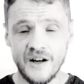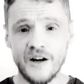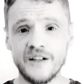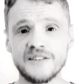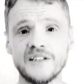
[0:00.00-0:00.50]

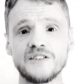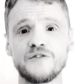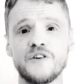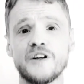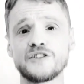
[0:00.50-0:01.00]
I
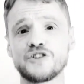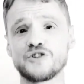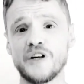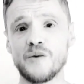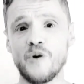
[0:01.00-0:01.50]
identify as a
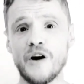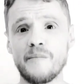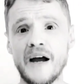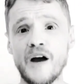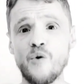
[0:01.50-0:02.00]
straight white
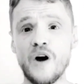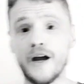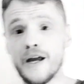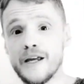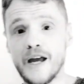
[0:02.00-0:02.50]
male,
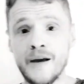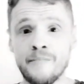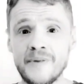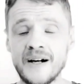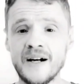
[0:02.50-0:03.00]
he,
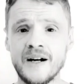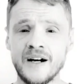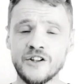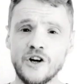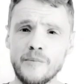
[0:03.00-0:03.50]
him,
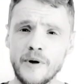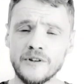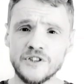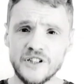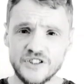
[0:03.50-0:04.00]
and I
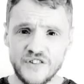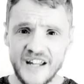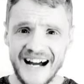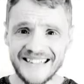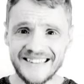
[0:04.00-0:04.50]
apologise for
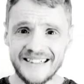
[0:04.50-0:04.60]
that.